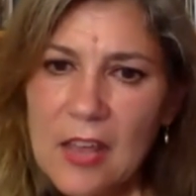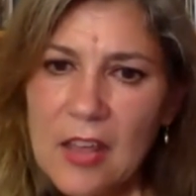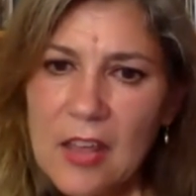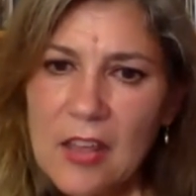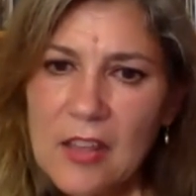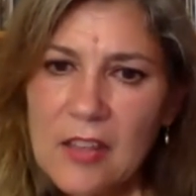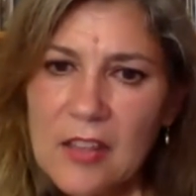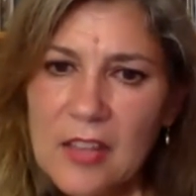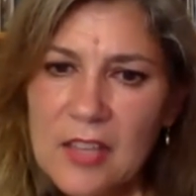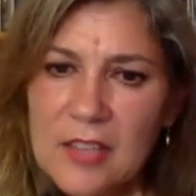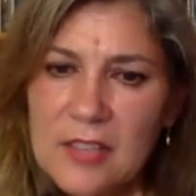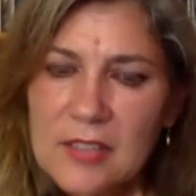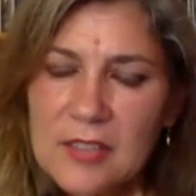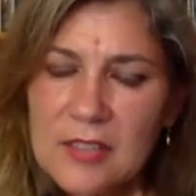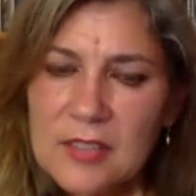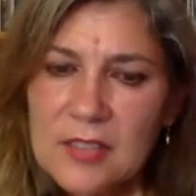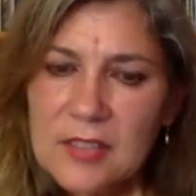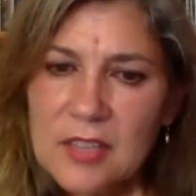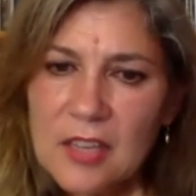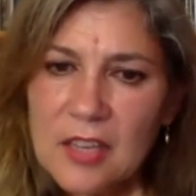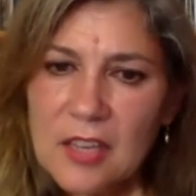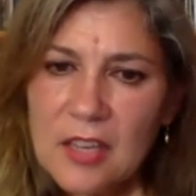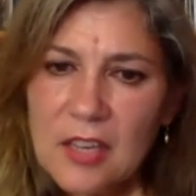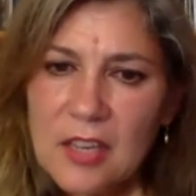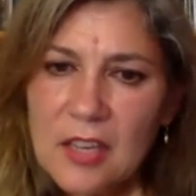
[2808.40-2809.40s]
this
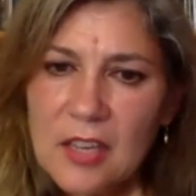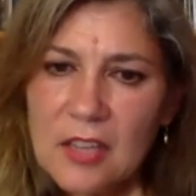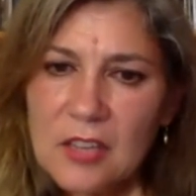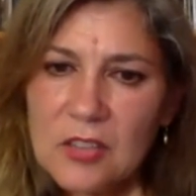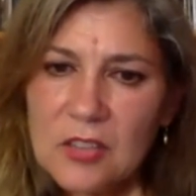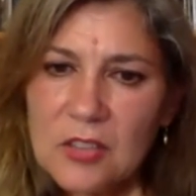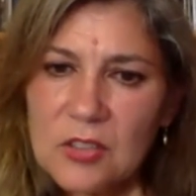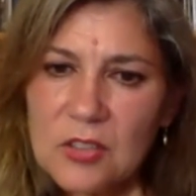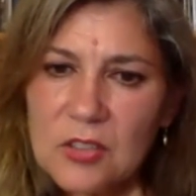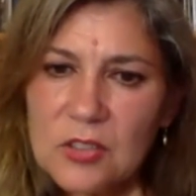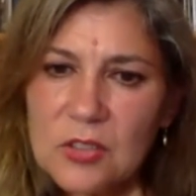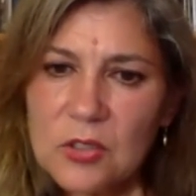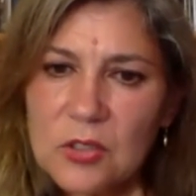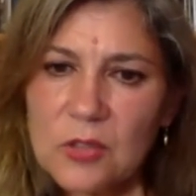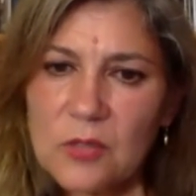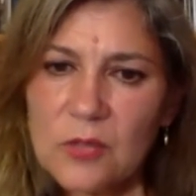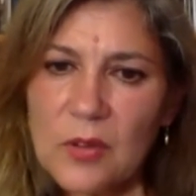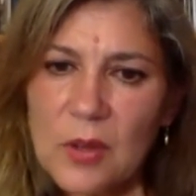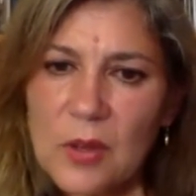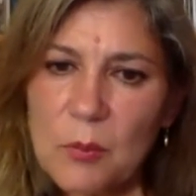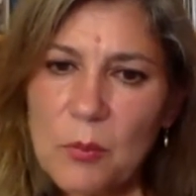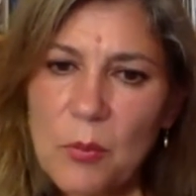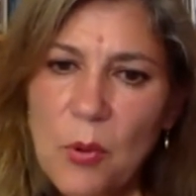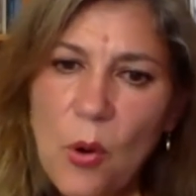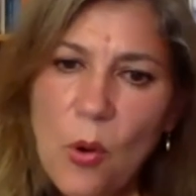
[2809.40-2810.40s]
sort of
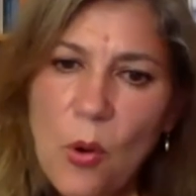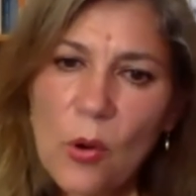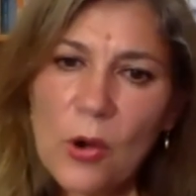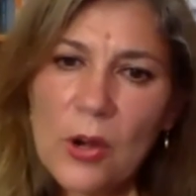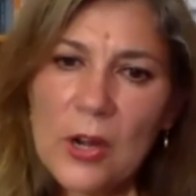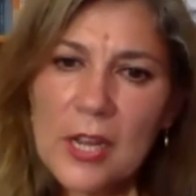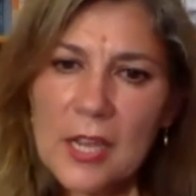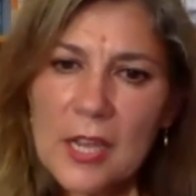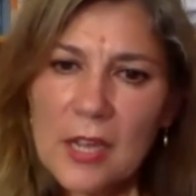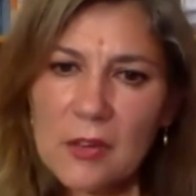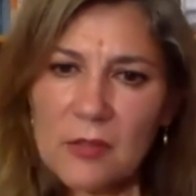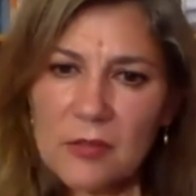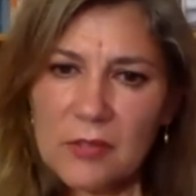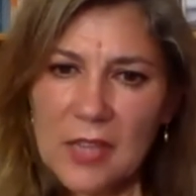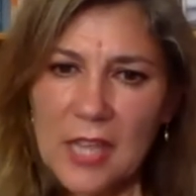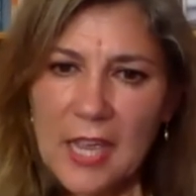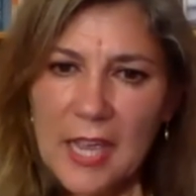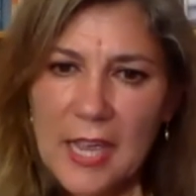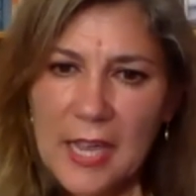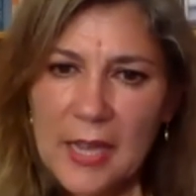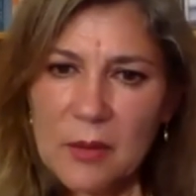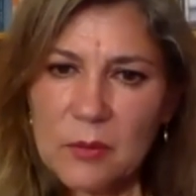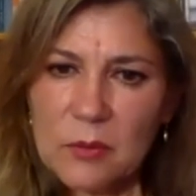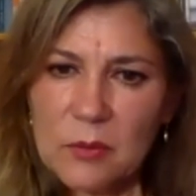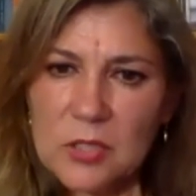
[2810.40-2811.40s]
importing of
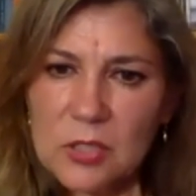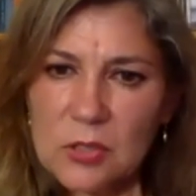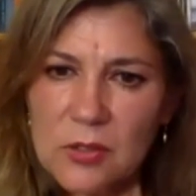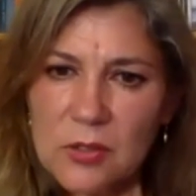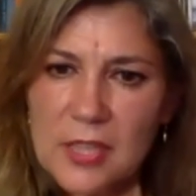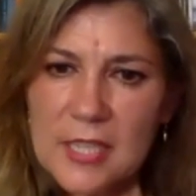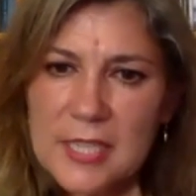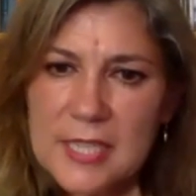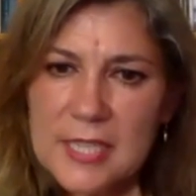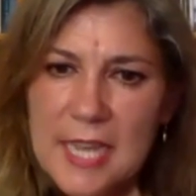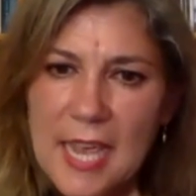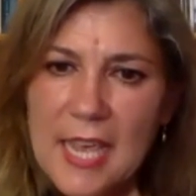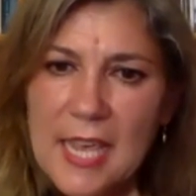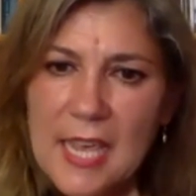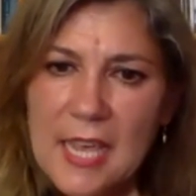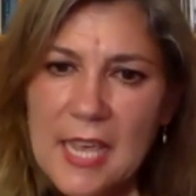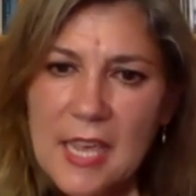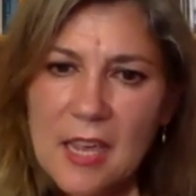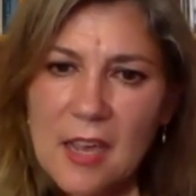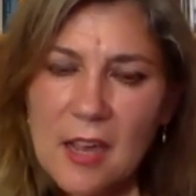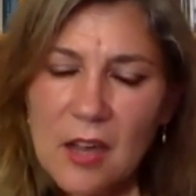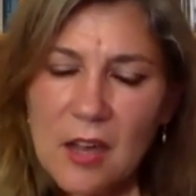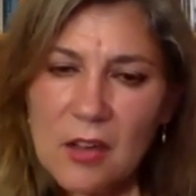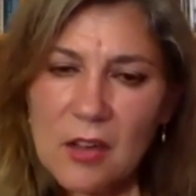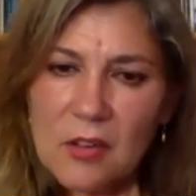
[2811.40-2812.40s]
language or the
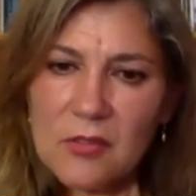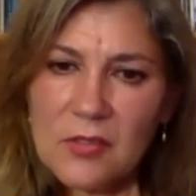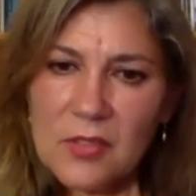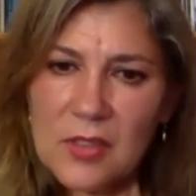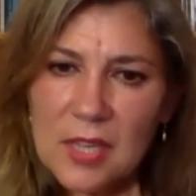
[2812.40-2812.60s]
taking of